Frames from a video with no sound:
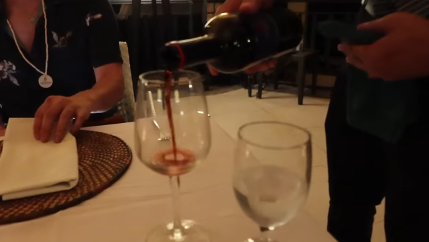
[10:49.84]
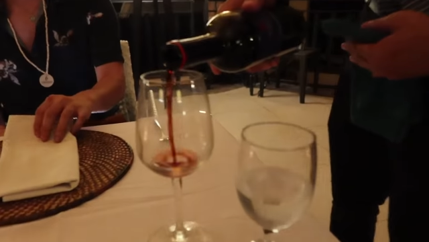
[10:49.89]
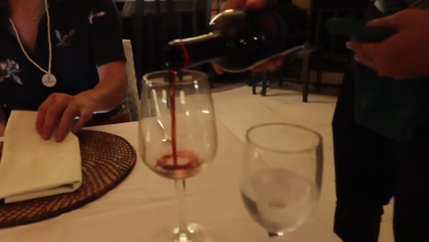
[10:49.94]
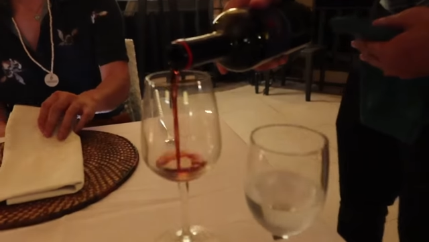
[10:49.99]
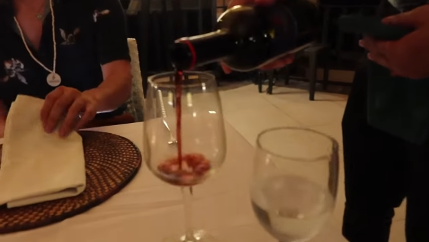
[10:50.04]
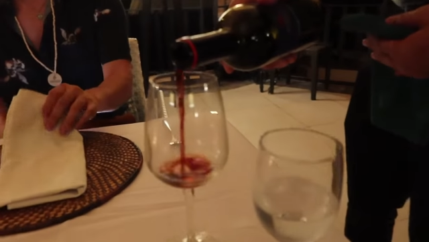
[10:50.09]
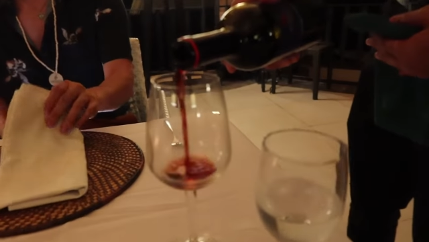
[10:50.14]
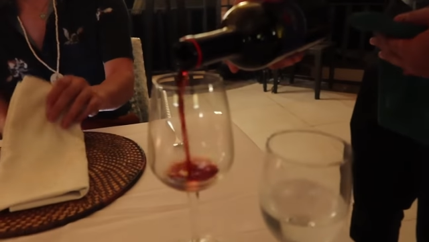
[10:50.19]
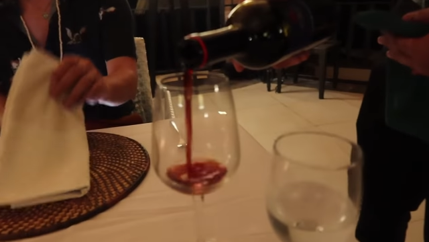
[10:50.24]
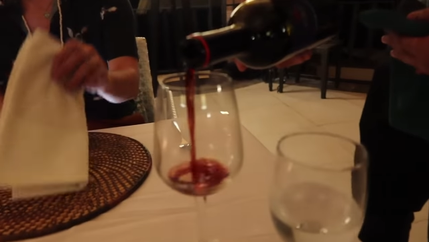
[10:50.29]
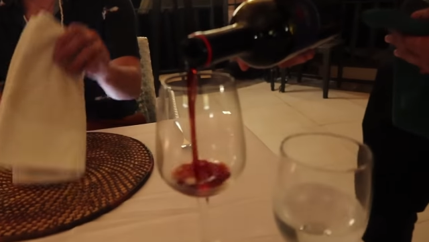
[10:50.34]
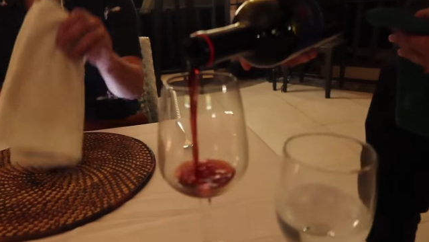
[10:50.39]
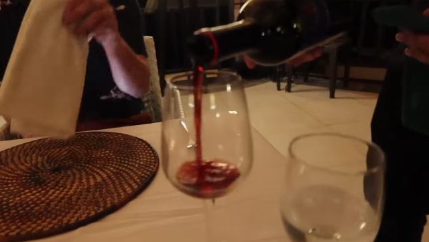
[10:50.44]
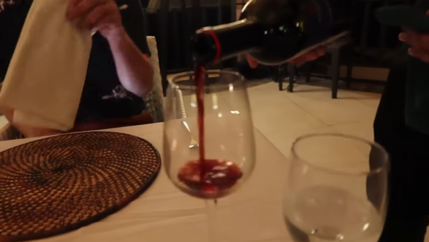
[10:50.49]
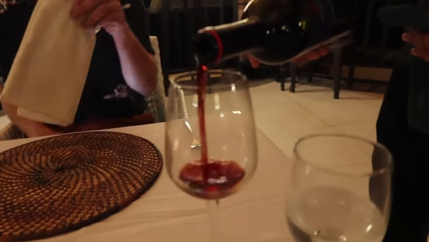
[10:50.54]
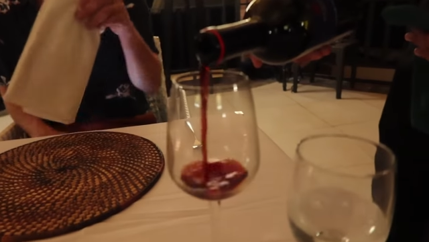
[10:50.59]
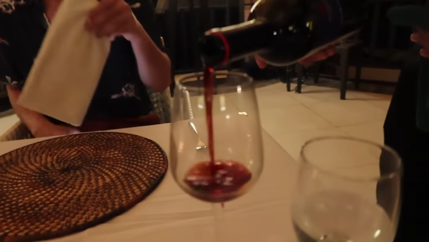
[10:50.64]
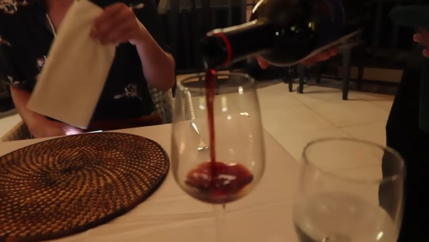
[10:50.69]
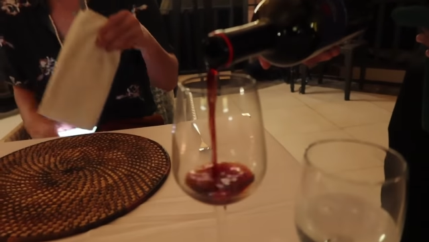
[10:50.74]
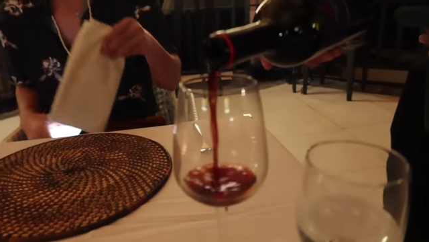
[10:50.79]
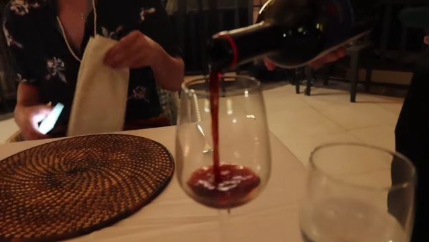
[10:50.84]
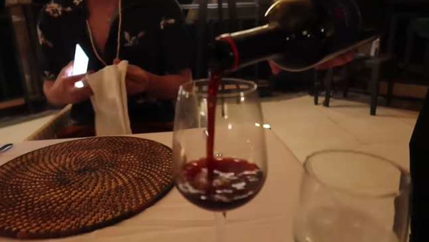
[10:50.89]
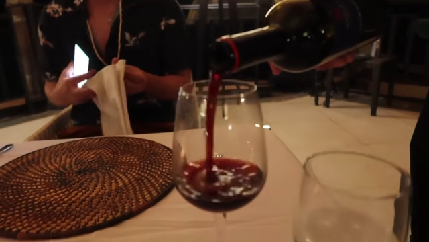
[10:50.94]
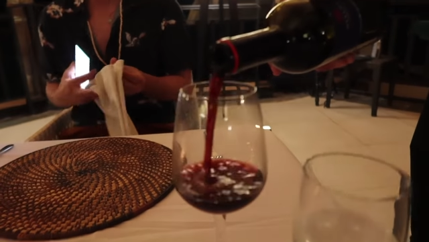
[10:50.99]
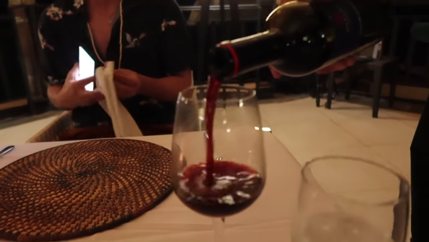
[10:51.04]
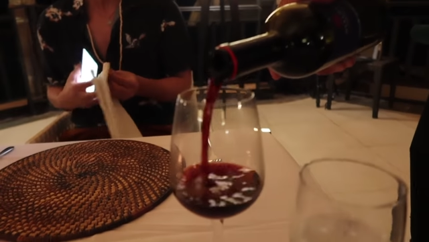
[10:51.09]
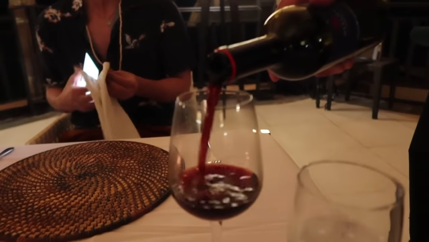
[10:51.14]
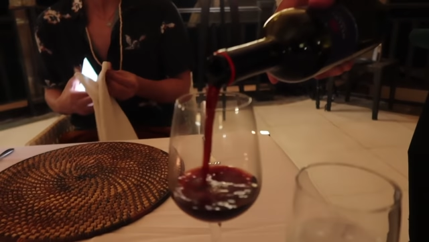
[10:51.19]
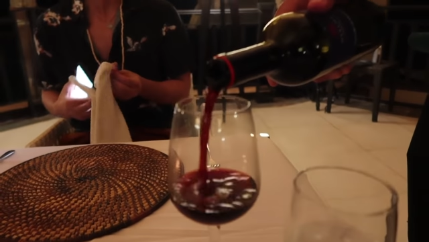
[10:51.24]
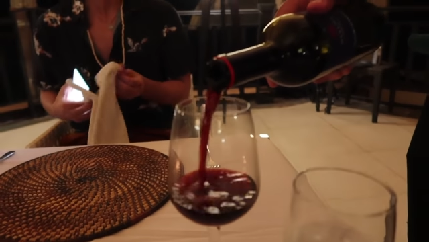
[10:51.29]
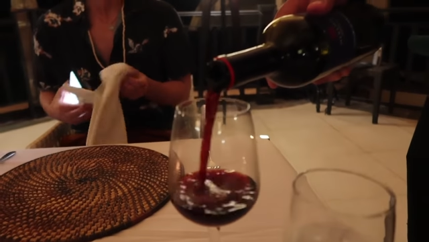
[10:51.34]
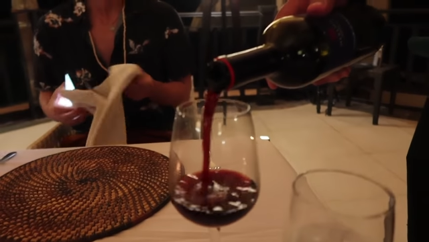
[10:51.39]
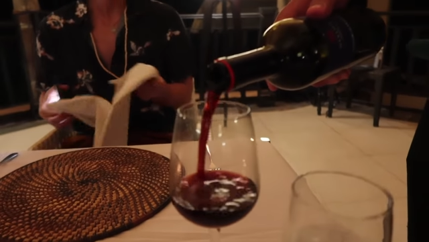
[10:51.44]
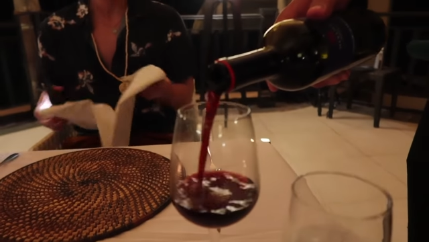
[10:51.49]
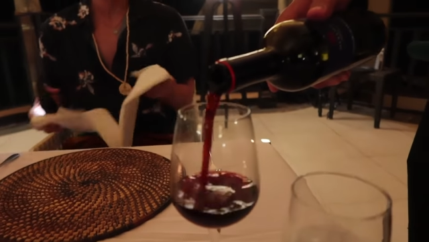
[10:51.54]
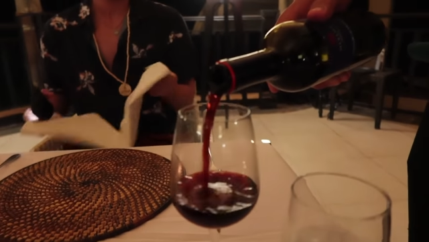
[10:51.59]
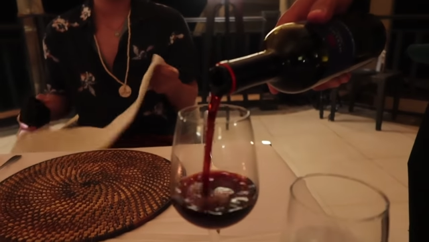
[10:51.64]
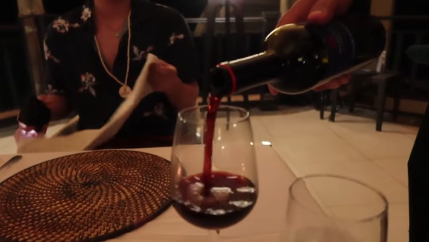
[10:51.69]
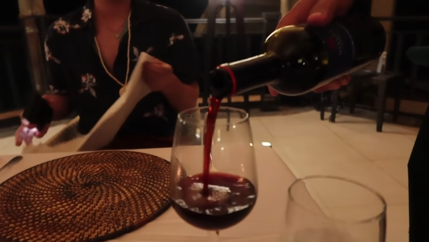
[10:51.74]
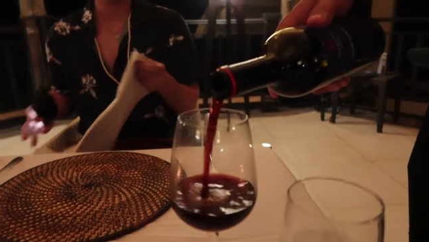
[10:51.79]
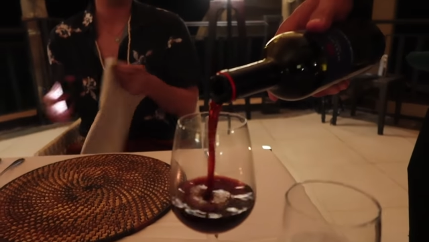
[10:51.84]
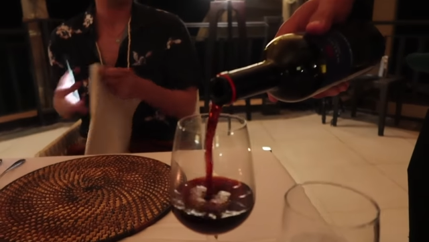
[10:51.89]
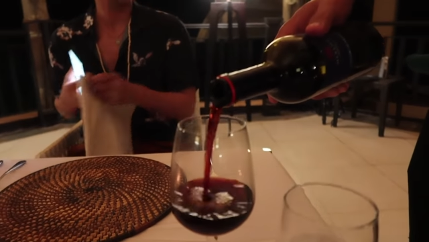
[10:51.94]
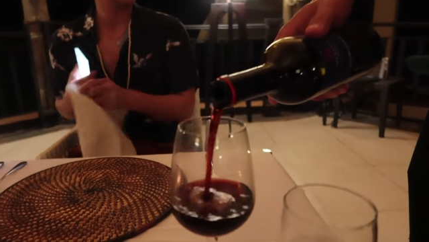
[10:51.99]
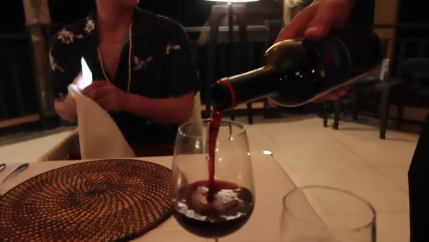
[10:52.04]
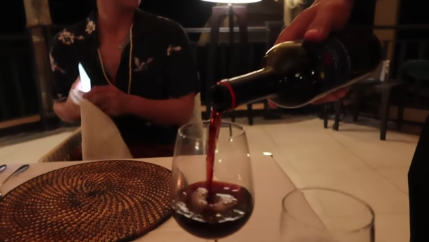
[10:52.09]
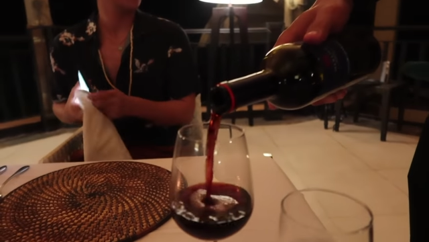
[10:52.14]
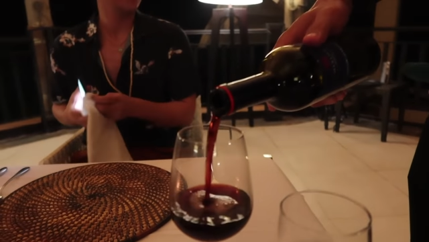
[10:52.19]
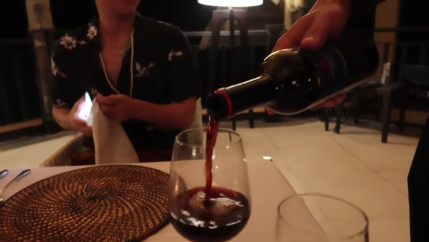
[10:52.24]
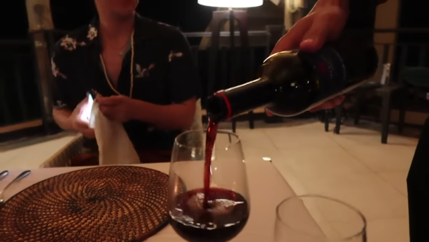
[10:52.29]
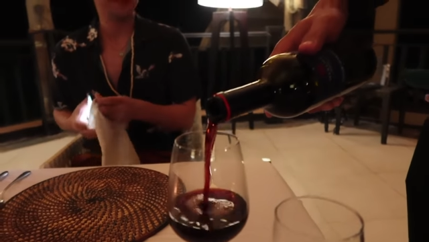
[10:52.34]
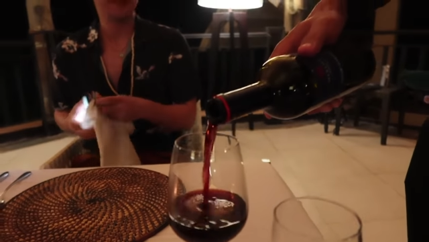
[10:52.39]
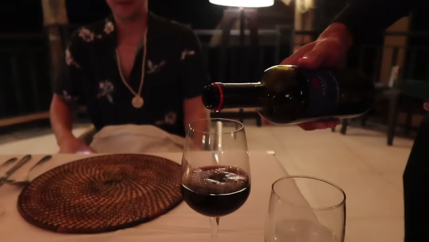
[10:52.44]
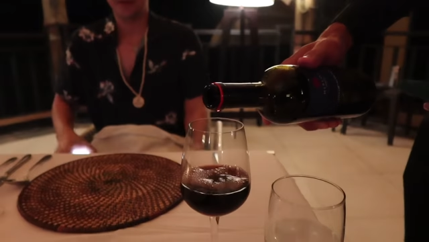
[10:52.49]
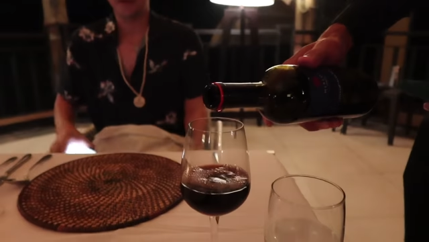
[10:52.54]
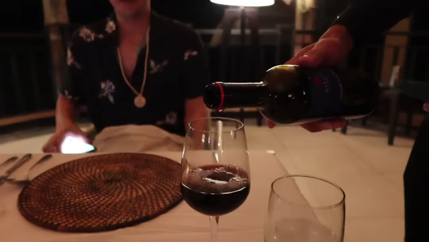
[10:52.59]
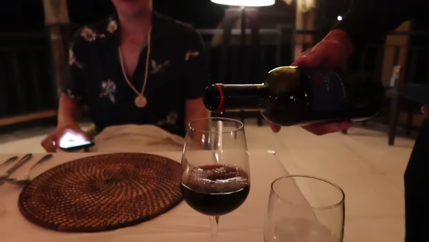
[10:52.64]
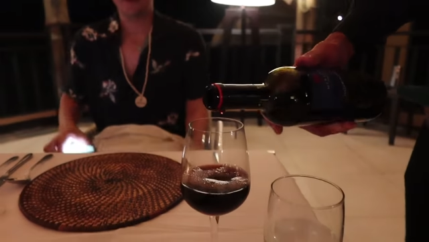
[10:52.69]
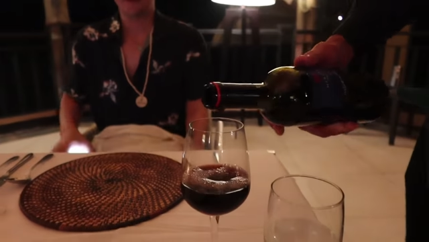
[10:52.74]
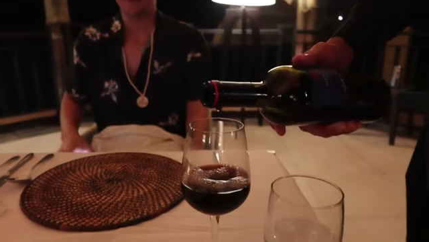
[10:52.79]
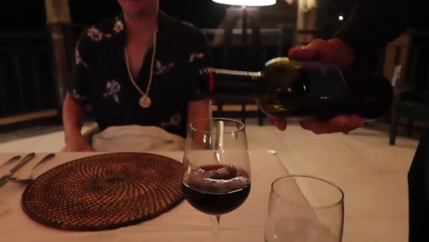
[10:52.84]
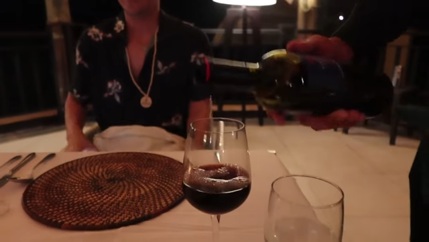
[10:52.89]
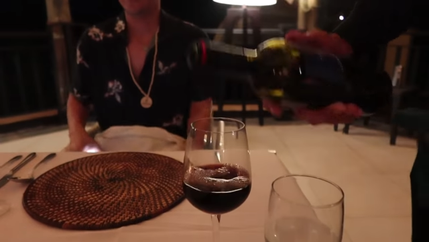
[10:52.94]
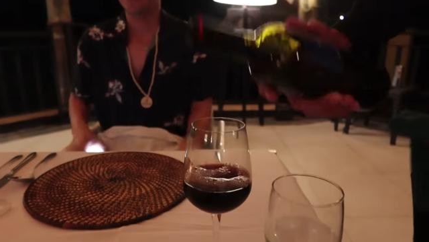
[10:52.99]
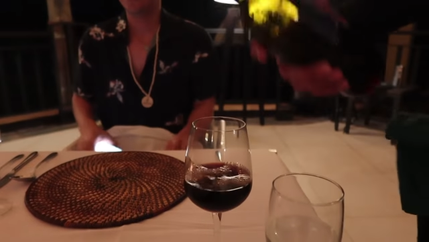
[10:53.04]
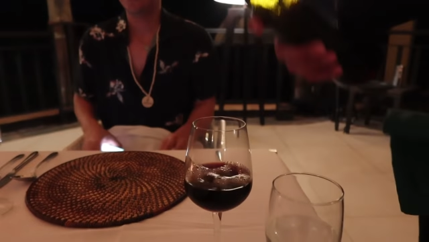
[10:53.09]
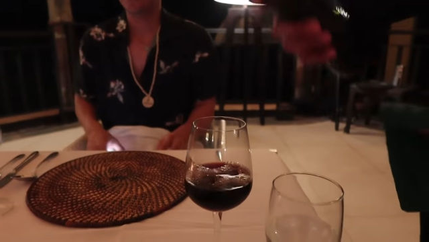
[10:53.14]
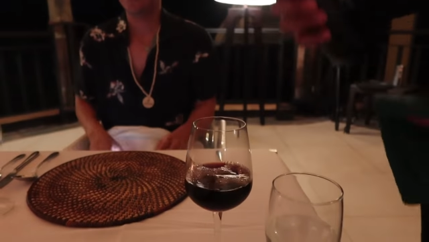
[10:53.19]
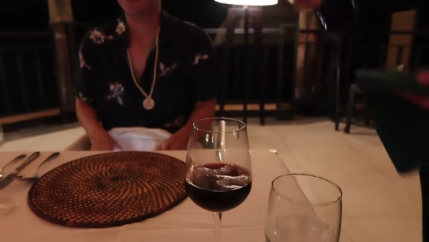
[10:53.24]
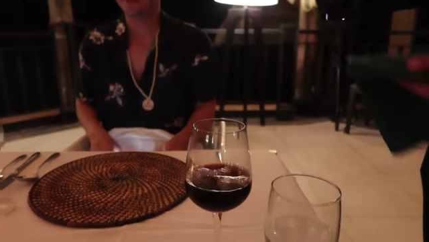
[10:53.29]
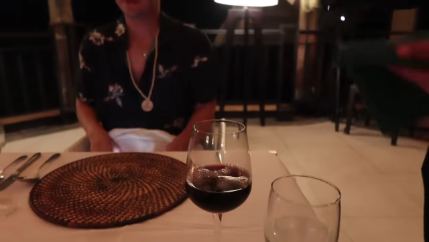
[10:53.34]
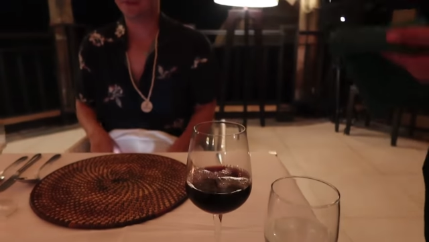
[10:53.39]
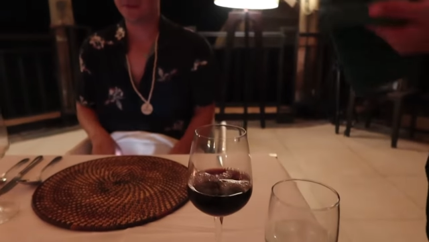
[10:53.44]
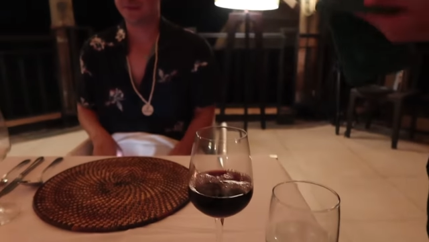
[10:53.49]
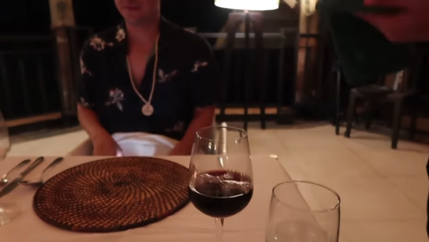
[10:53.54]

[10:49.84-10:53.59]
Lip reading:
(no speaker visible)